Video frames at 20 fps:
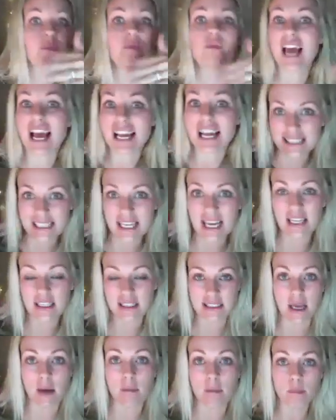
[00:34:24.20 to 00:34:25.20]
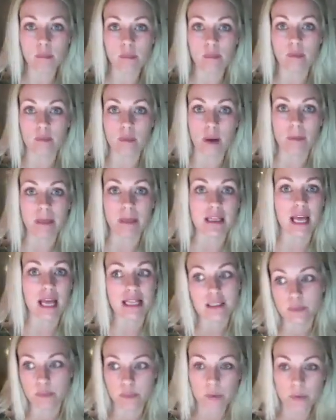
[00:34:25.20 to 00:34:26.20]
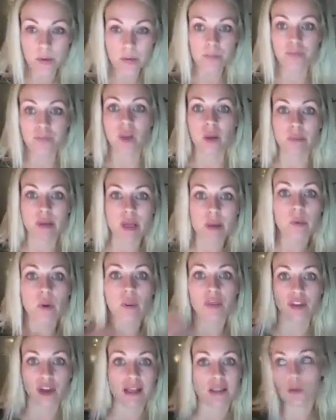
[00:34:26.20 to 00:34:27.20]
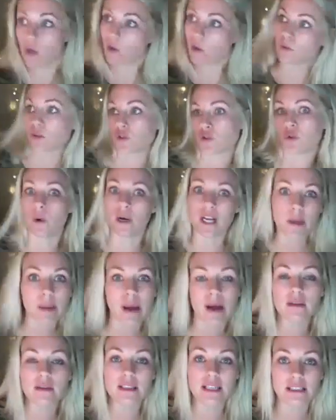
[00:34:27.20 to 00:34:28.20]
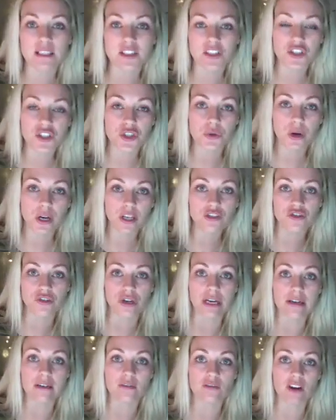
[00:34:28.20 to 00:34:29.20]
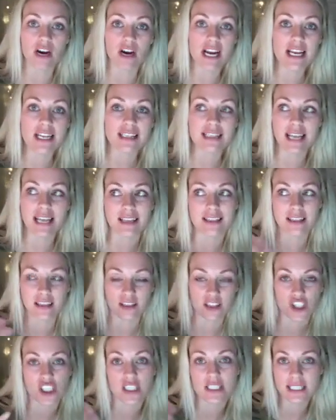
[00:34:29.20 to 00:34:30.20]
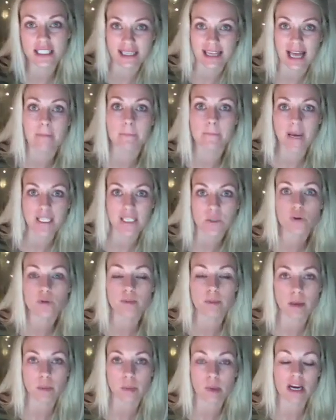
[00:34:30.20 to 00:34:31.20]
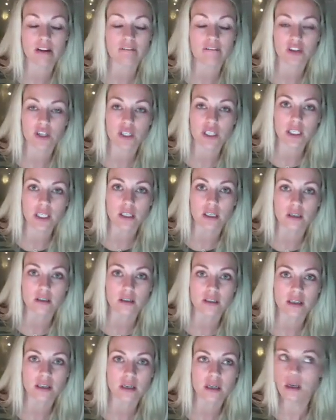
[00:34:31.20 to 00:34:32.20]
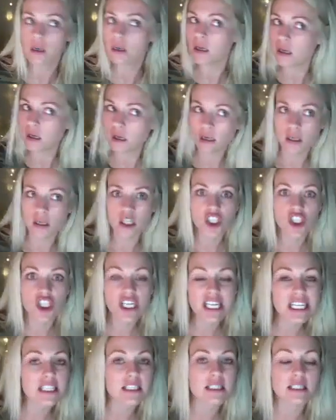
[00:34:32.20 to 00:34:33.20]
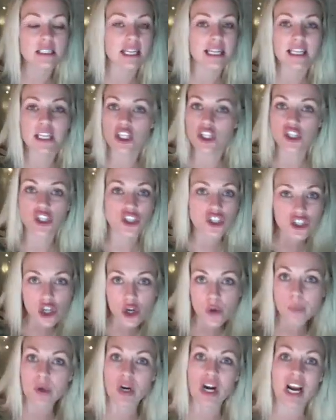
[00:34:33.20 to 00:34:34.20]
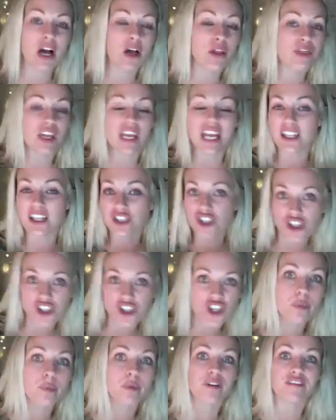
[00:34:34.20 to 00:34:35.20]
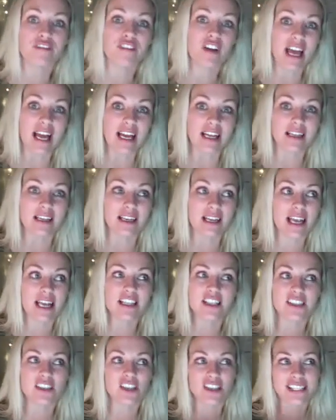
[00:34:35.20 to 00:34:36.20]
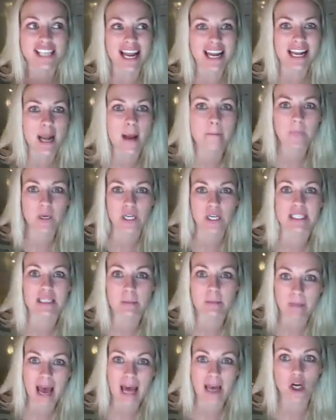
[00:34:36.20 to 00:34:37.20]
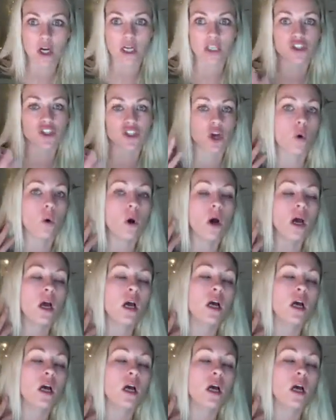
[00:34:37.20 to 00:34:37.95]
that's like that's people, it's 20 pounds less than 200, right? Like, she's like, that messed with my brain for years. She is super healthy and super fit. It's just that number doesn't matter. And so